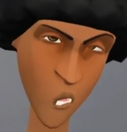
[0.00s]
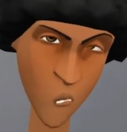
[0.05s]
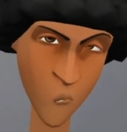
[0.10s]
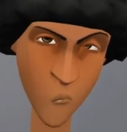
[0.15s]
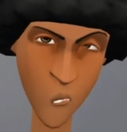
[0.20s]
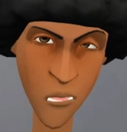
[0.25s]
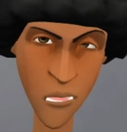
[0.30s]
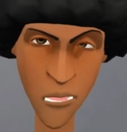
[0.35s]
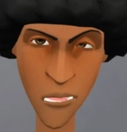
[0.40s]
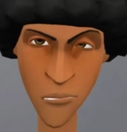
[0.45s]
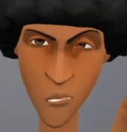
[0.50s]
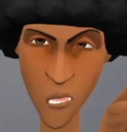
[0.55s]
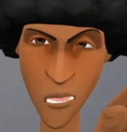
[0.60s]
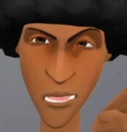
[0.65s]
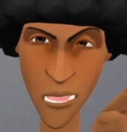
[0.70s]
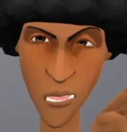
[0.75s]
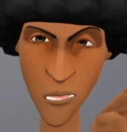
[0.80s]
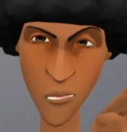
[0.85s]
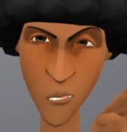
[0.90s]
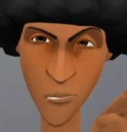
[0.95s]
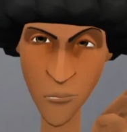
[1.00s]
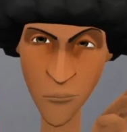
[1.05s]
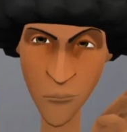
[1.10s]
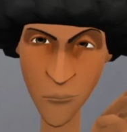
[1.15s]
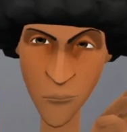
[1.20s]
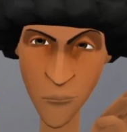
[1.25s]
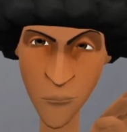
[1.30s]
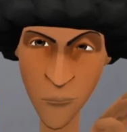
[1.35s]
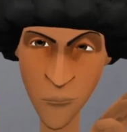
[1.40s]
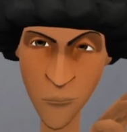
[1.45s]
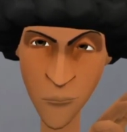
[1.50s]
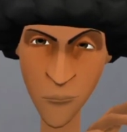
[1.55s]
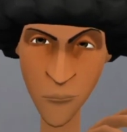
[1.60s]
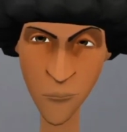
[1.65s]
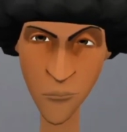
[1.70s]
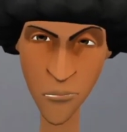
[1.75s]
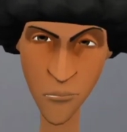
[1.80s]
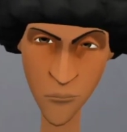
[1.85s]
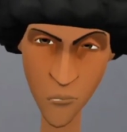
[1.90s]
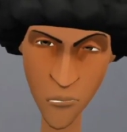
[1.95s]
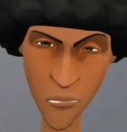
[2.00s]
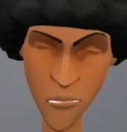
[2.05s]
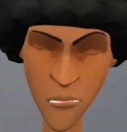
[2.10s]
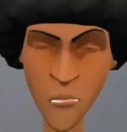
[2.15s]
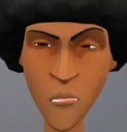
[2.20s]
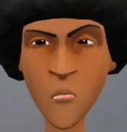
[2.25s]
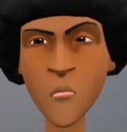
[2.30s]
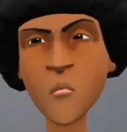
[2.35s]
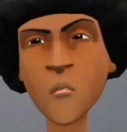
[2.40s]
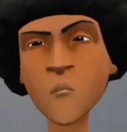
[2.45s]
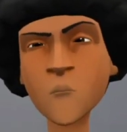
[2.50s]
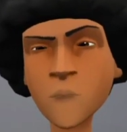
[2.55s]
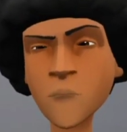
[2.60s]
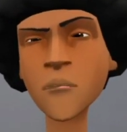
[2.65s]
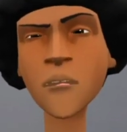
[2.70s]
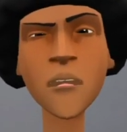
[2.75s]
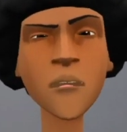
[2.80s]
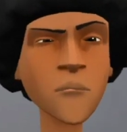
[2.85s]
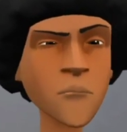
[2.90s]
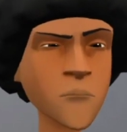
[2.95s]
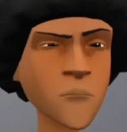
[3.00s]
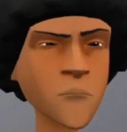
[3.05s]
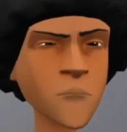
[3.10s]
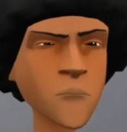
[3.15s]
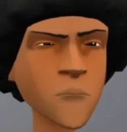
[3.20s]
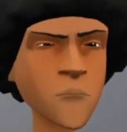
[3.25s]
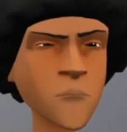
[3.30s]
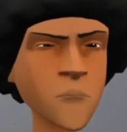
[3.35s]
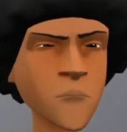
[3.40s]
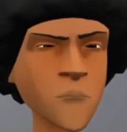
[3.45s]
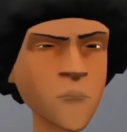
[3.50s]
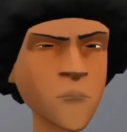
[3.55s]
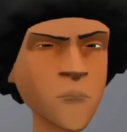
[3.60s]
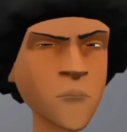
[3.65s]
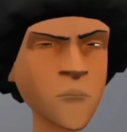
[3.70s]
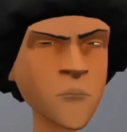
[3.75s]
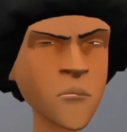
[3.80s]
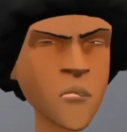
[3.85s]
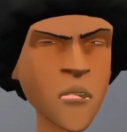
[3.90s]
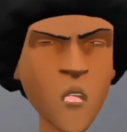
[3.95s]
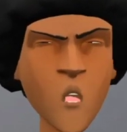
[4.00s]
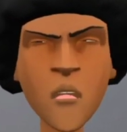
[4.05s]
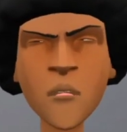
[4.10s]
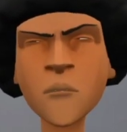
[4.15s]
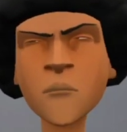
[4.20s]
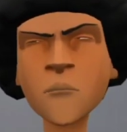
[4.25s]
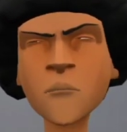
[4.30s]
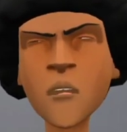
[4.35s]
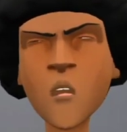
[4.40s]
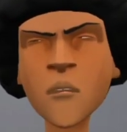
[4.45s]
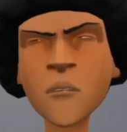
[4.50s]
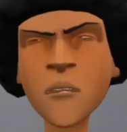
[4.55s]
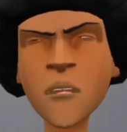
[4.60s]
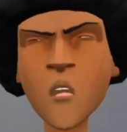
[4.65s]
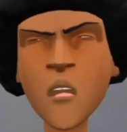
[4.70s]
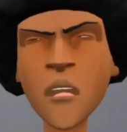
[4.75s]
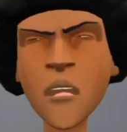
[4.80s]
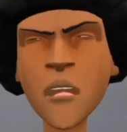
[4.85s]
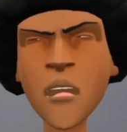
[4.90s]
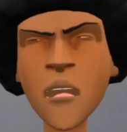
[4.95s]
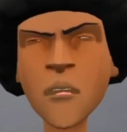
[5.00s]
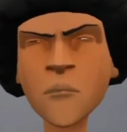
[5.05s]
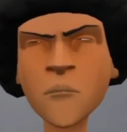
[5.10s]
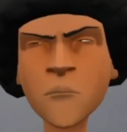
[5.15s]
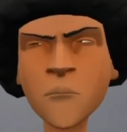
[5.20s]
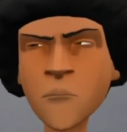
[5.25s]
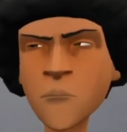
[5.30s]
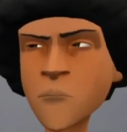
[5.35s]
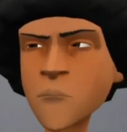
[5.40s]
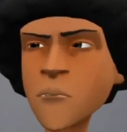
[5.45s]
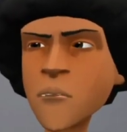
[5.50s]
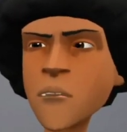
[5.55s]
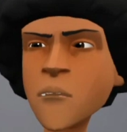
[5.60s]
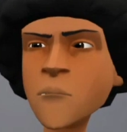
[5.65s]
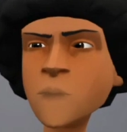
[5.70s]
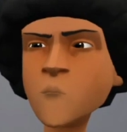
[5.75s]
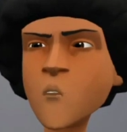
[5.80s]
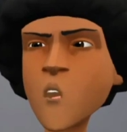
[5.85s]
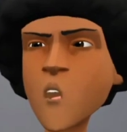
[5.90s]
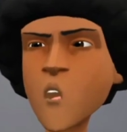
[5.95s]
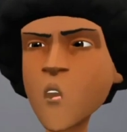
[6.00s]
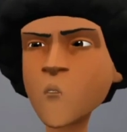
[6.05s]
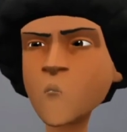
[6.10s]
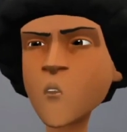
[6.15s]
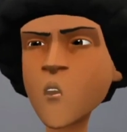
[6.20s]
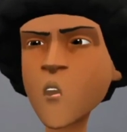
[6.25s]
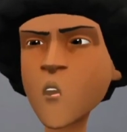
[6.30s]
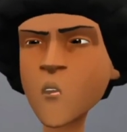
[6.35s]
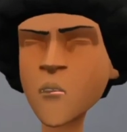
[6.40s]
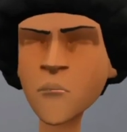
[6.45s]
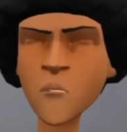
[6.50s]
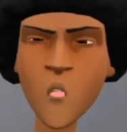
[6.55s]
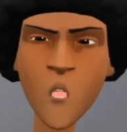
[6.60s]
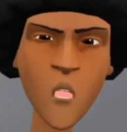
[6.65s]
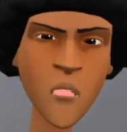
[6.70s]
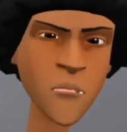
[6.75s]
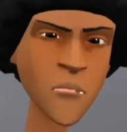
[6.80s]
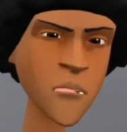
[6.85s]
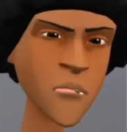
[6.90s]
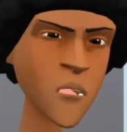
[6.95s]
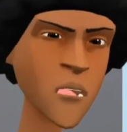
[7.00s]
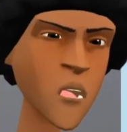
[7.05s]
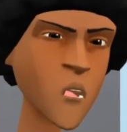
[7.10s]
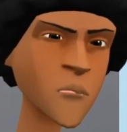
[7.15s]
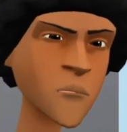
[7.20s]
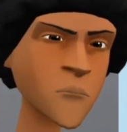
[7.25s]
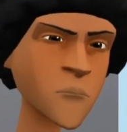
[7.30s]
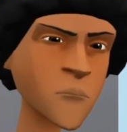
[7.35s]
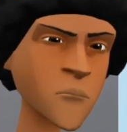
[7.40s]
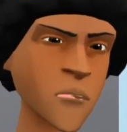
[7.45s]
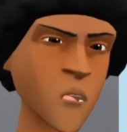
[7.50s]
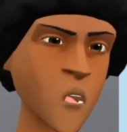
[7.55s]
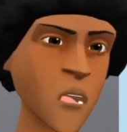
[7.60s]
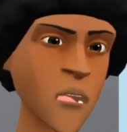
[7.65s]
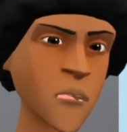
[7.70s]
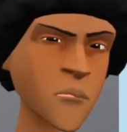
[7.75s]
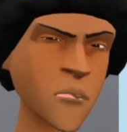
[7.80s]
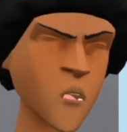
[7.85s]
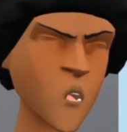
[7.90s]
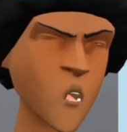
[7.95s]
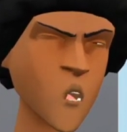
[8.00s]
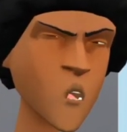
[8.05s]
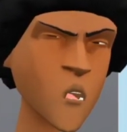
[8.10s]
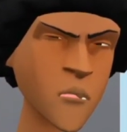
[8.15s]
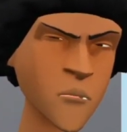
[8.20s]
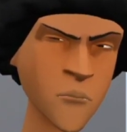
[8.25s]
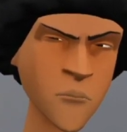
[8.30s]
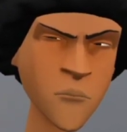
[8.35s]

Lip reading: My friend, 2 Corinthians chapter 6, read from verse 14 to verse 18.